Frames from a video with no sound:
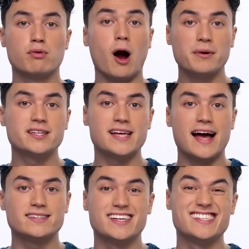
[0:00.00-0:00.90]
property
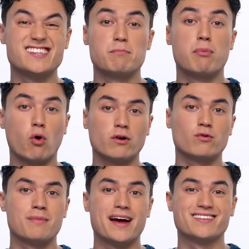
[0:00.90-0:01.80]
tax is an important
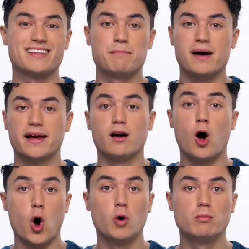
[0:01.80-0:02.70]
reminder that buying a
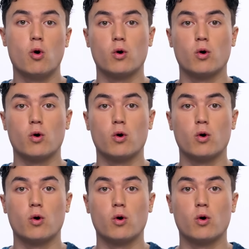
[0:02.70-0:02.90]
home